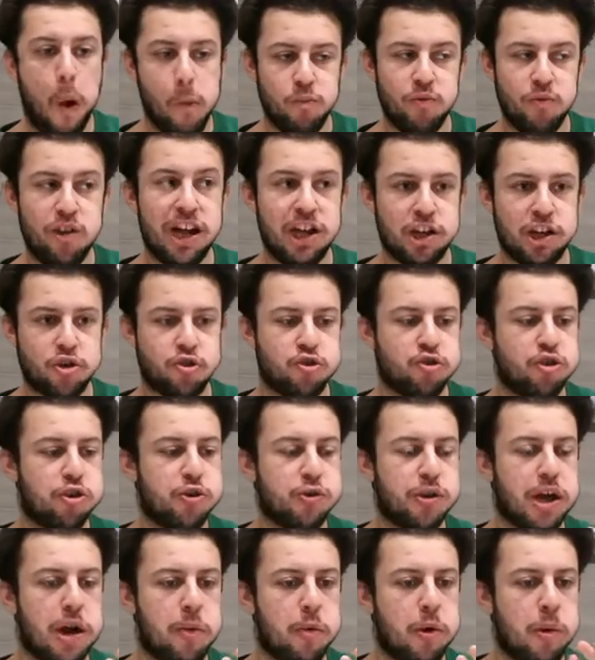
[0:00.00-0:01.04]
That's true,
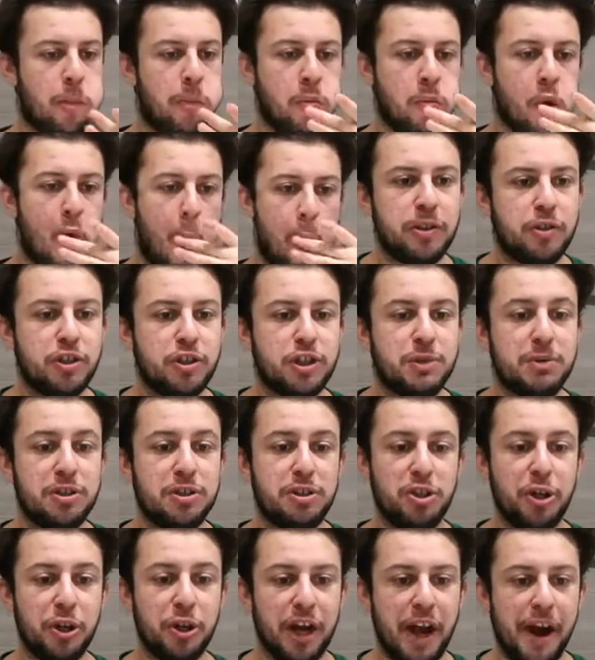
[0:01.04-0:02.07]
that one. A Christmas
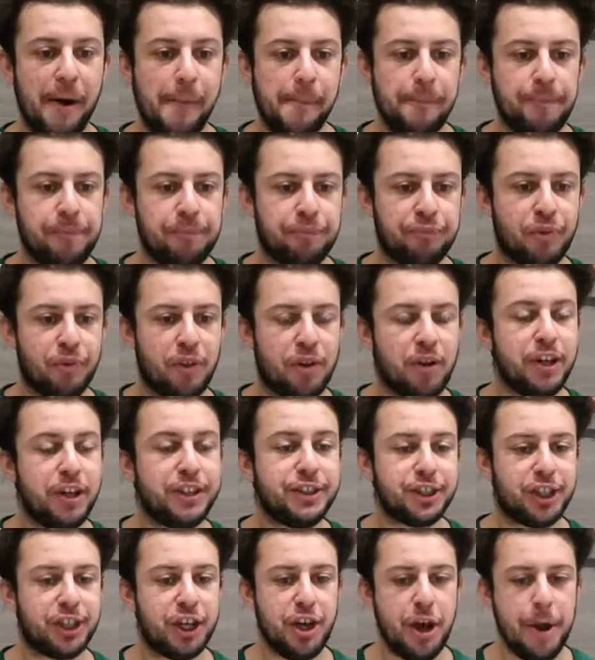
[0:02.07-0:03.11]
stocking. Mm.
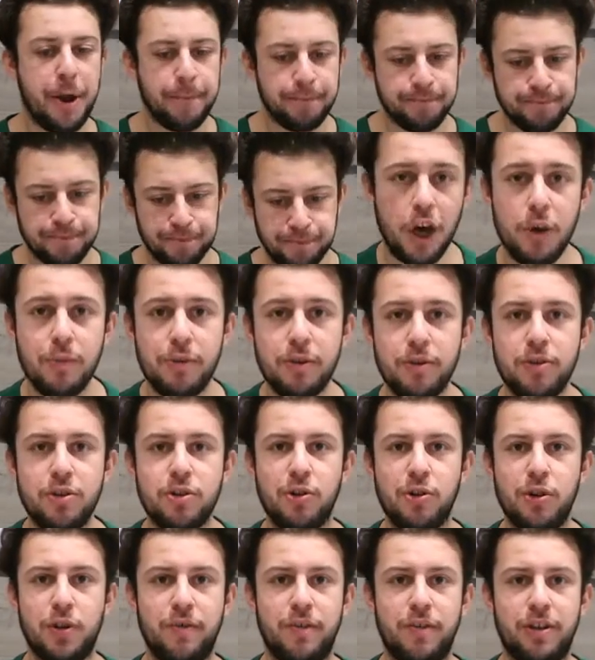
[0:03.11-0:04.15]
That's cute. I hope you
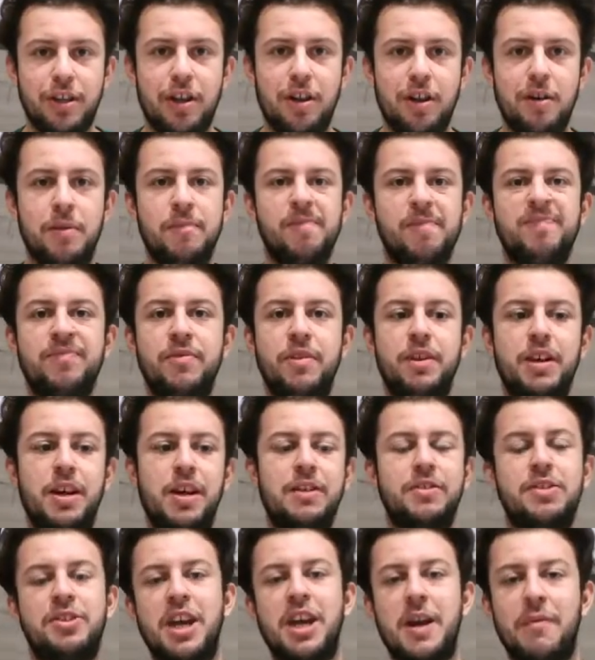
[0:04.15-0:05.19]
enjoyed the video. It's
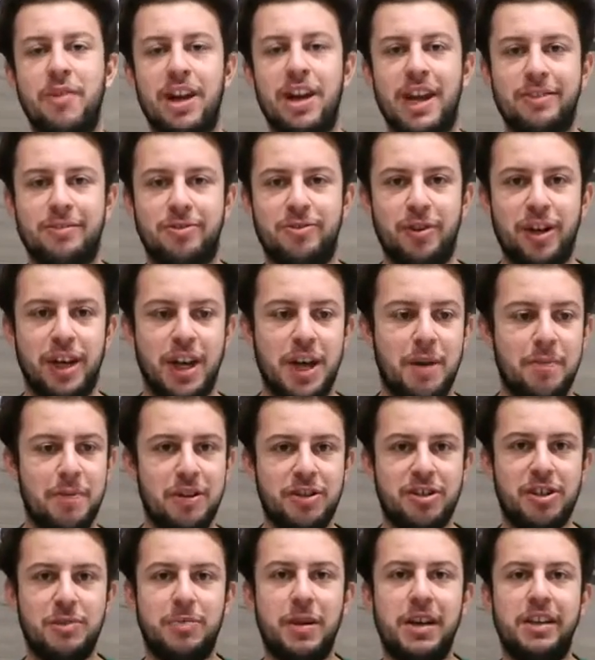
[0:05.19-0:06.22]
a shame Rianne's not in it, but
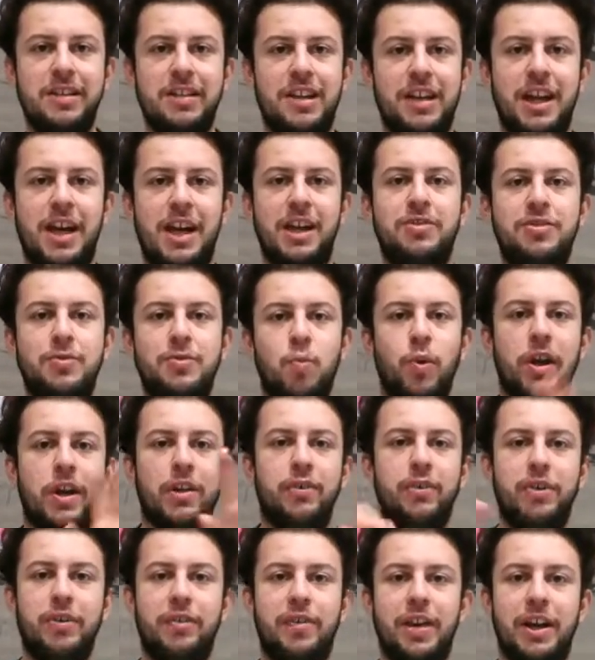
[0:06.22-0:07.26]
she's basically here. Just wiggle
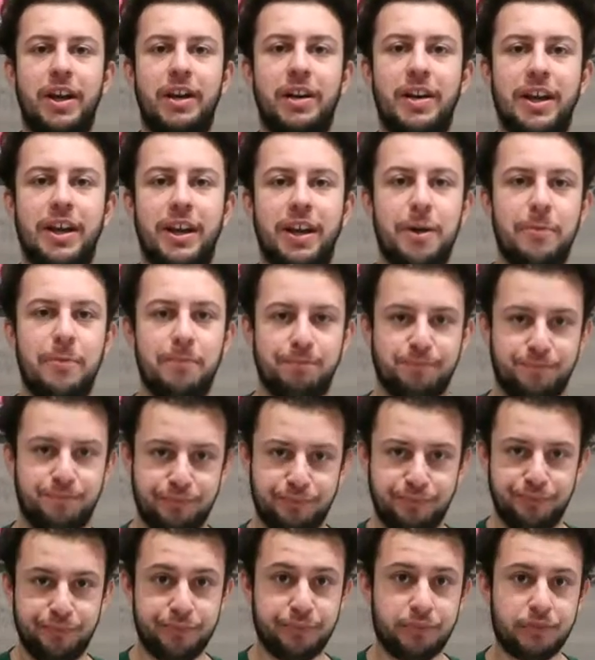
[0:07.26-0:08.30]
your finger. There you go.
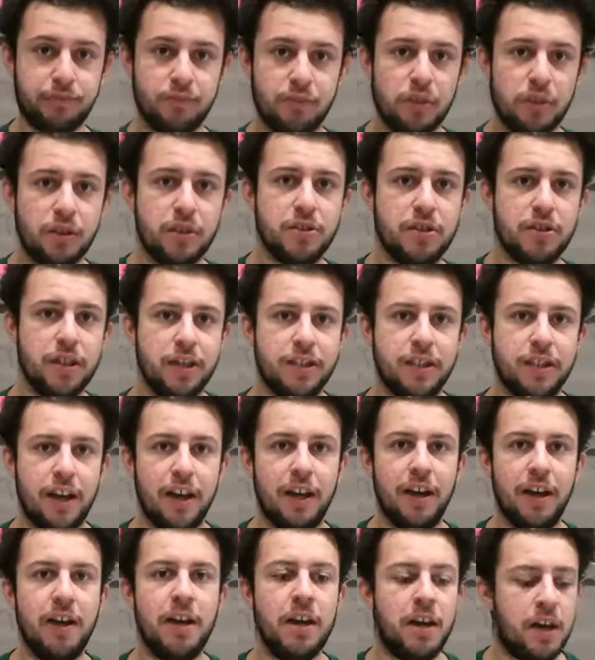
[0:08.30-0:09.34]
She is
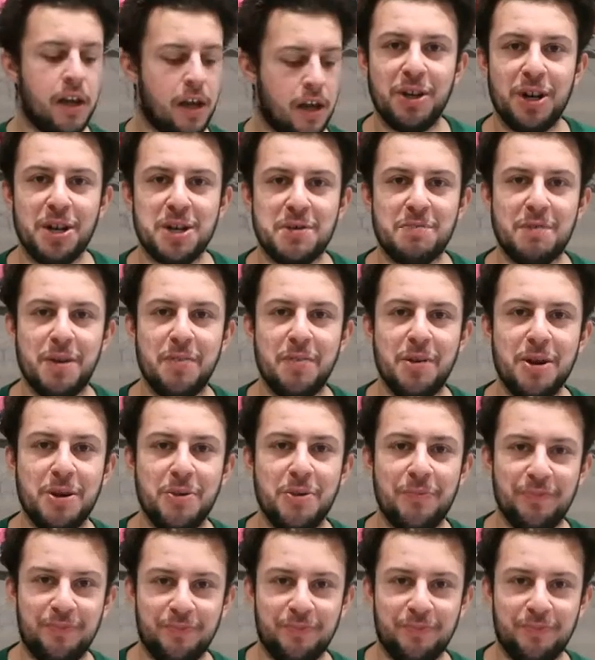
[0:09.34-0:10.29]
here. Touched my poo.